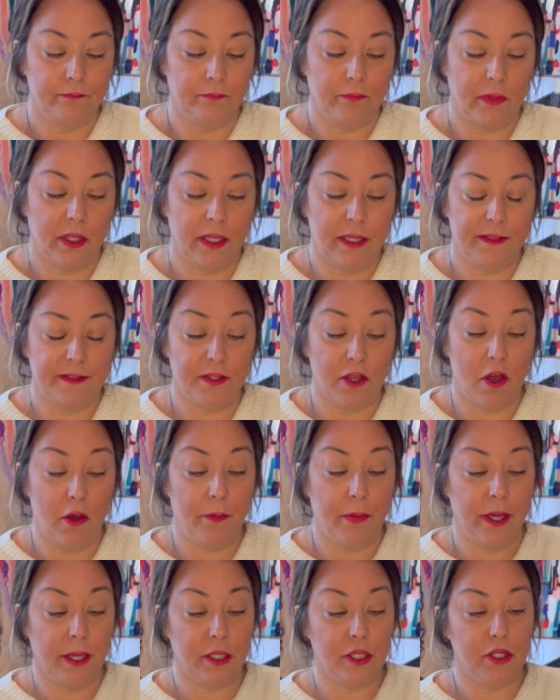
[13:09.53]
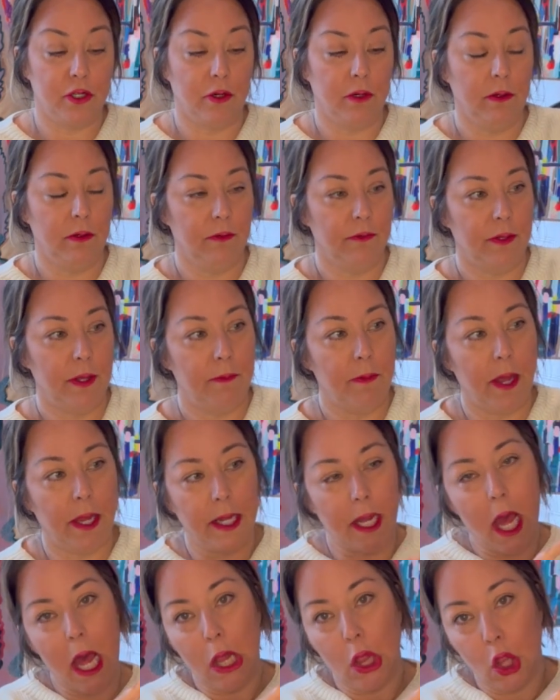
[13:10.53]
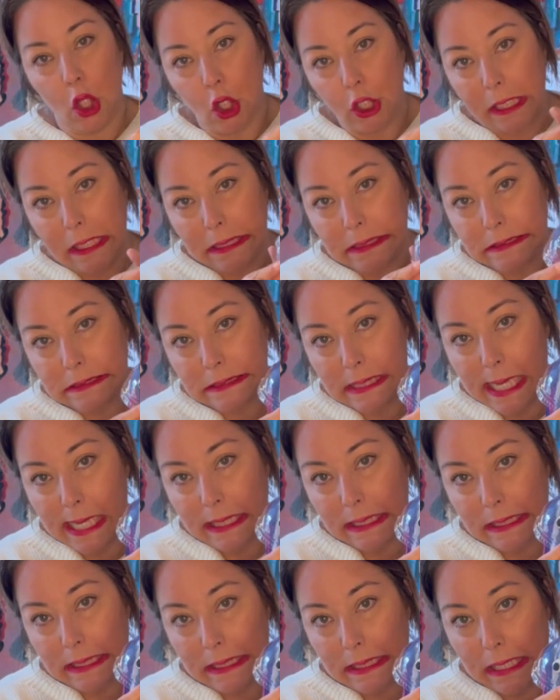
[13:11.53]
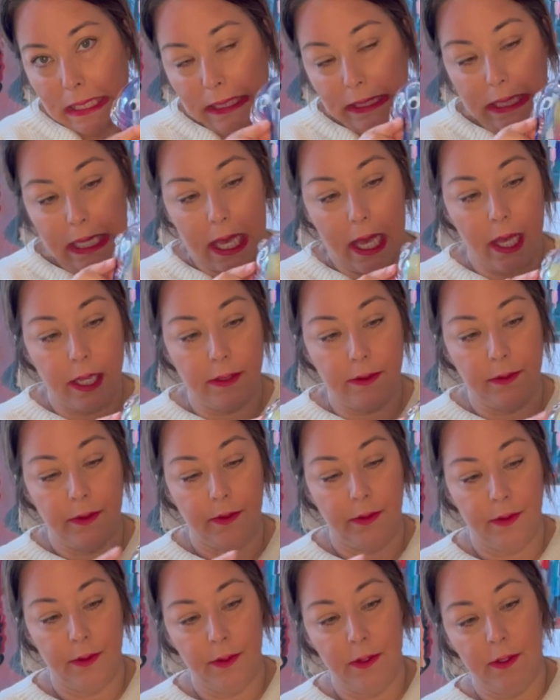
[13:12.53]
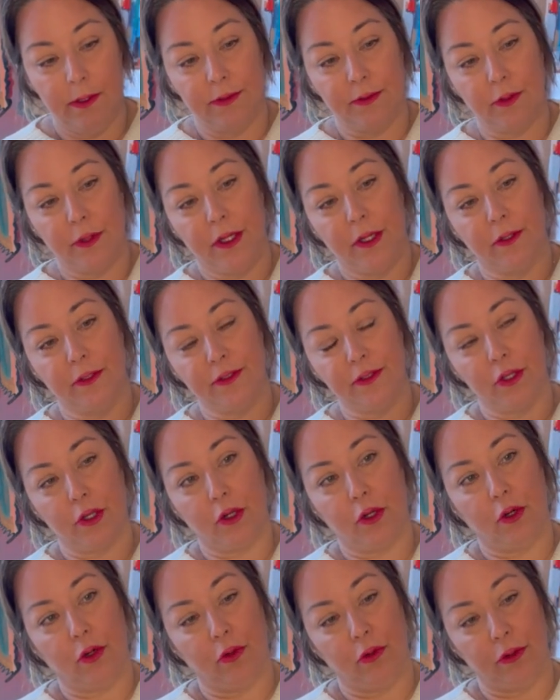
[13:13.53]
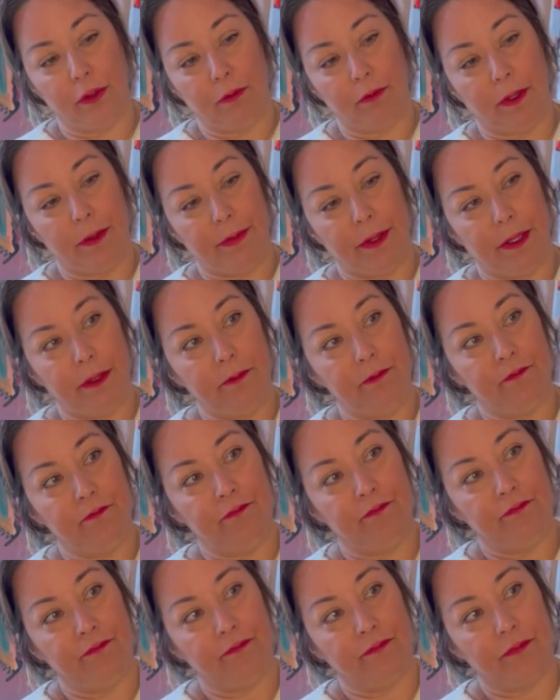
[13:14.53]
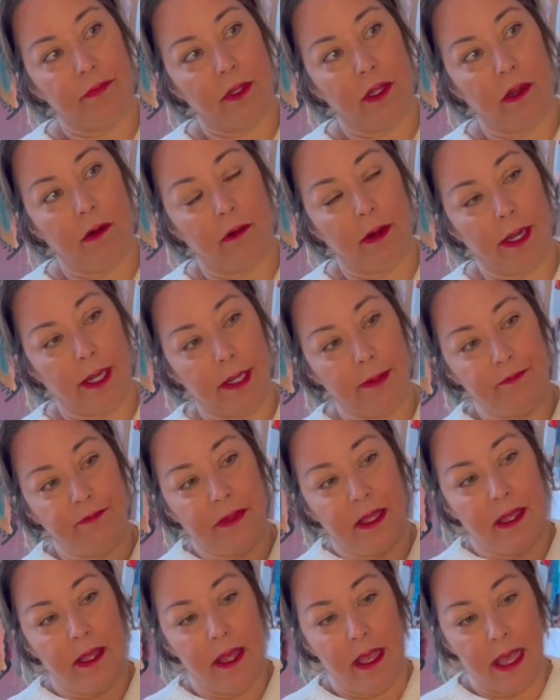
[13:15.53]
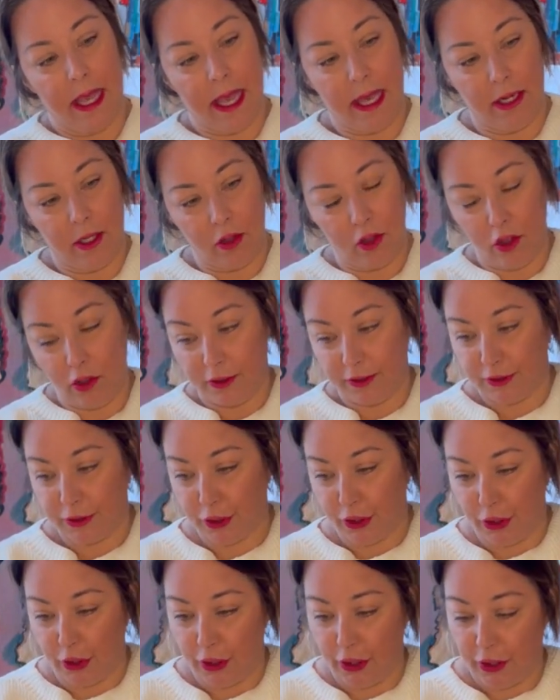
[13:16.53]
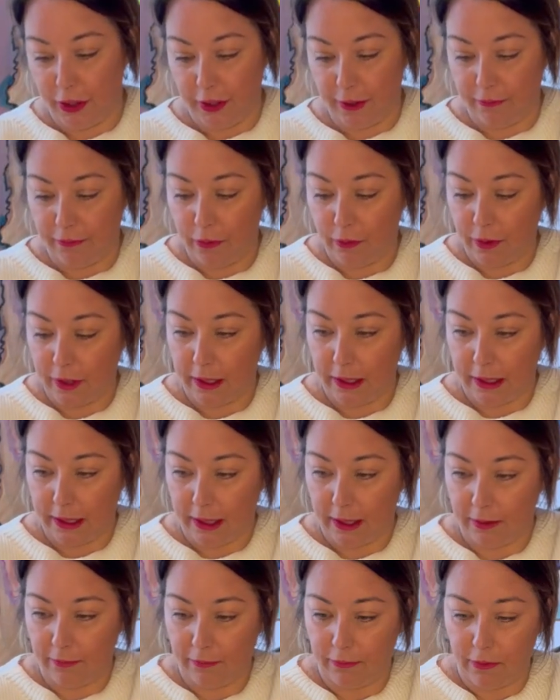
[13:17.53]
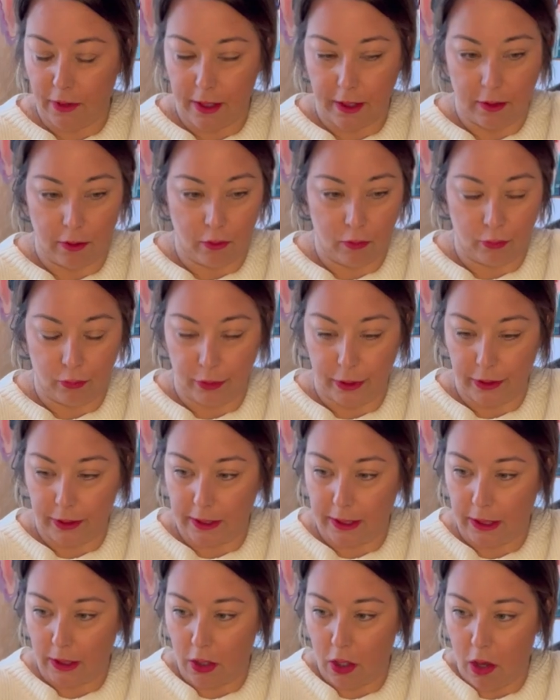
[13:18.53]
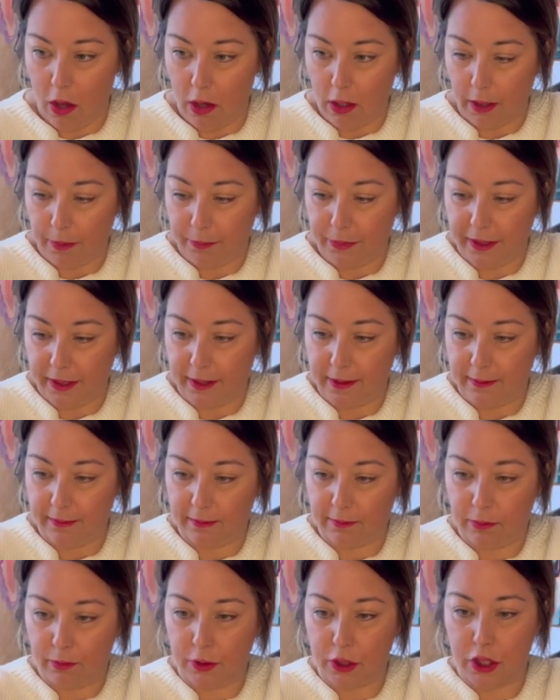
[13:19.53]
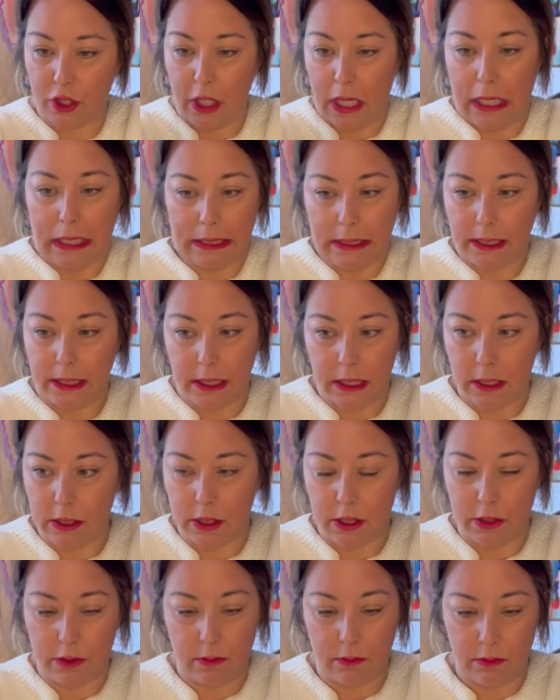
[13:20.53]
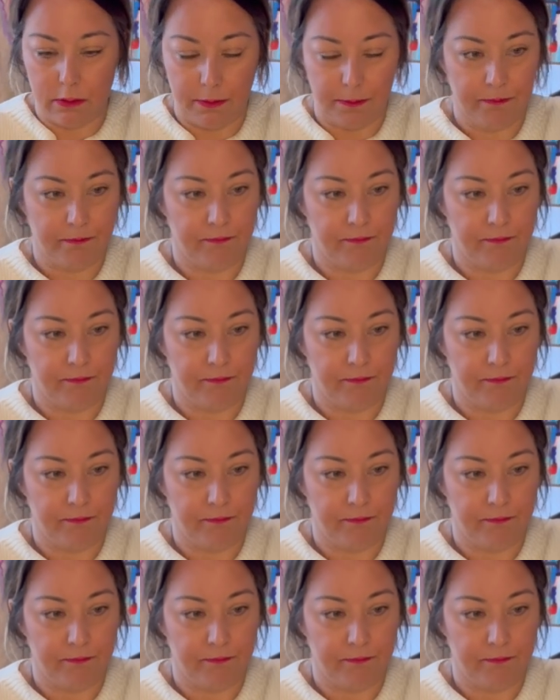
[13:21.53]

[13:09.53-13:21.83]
and I saw a picture. They might not look exactly like that. So here's the curly ribbon. All right. And it looks good if you can leave like a really long piece, which I didn't do.